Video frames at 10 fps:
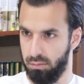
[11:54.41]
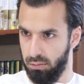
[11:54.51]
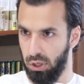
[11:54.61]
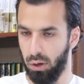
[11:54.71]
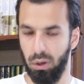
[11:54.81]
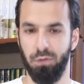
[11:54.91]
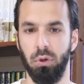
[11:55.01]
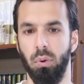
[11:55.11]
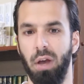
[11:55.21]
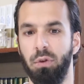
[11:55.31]
you know, if
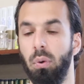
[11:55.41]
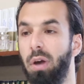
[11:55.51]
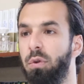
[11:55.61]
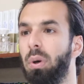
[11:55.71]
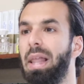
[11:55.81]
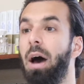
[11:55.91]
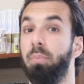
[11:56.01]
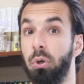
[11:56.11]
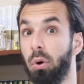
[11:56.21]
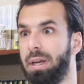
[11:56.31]
you allow
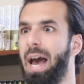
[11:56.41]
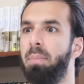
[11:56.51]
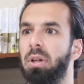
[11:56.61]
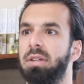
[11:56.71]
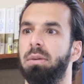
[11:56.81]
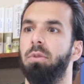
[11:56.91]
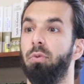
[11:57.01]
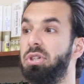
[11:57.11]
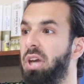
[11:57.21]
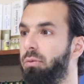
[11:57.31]
pure capitalism, the
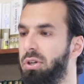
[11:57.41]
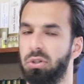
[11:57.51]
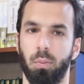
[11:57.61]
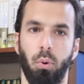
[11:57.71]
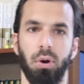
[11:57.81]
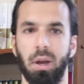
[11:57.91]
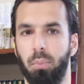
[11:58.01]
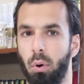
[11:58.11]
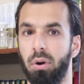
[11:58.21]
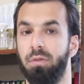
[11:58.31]
rich get richer, the poor get
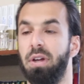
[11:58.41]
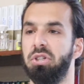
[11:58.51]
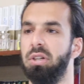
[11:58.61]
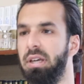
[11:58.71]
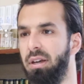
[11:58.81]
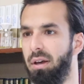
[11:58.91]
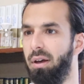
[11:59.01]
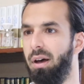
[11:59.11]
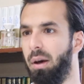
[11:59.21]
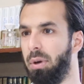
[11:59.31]
poorer, and eventually
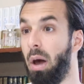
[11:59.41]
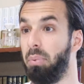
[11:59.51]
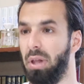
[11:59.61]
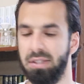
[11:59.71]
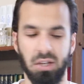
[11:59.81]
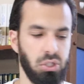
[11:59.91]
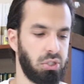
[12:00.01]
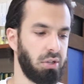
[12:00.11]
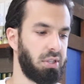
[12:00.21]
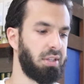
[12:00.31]
monopolization
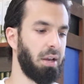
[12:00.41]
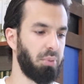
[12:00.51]
starts to take